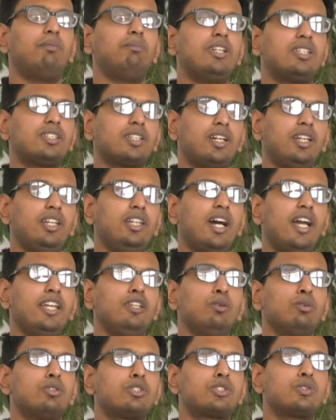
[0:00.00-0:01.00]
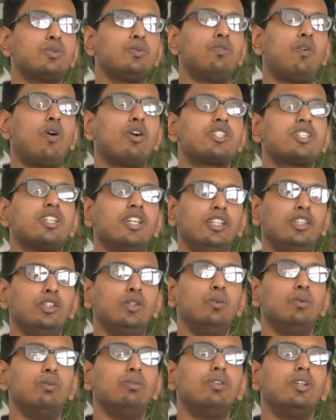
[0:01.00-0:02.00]
Basically, I used to watch
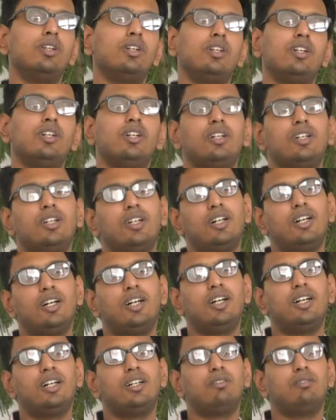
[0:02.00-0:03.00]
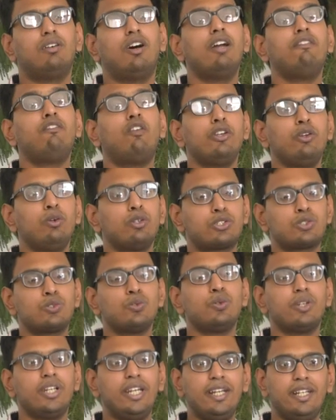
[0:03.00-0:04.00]
Hindu. I used
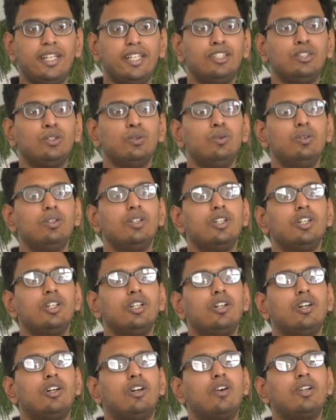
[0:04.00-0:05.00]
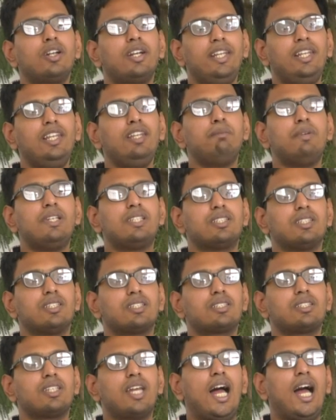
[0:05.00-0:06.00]
to read Hindu on a daily
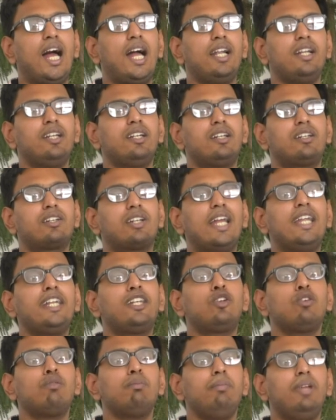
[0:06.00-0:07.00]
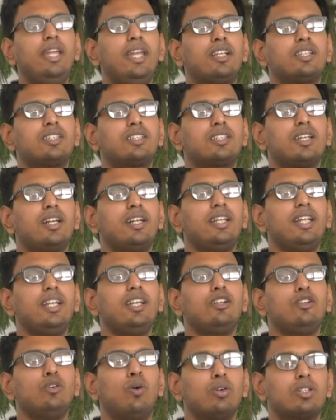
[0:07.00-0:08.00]
basis and tried to make
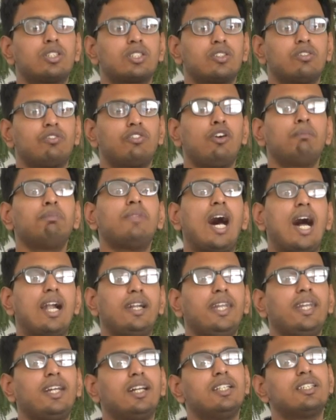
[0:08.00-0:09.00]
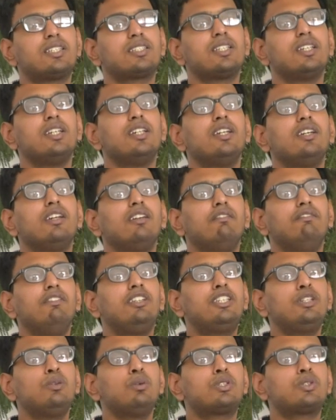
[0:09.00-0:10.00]
certain notes from the articles
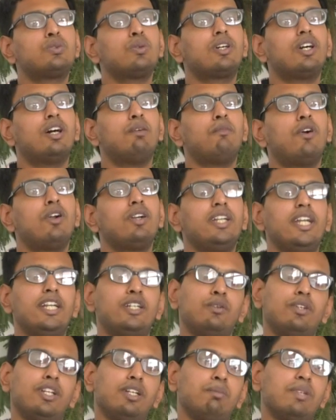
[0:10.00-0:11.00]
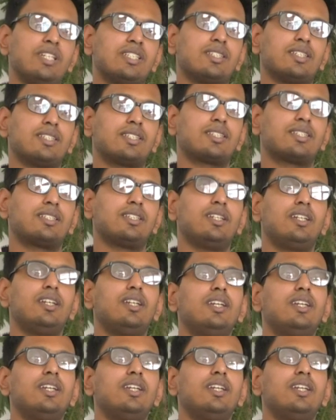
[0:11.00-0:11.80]
which used to come on day-to-day basis.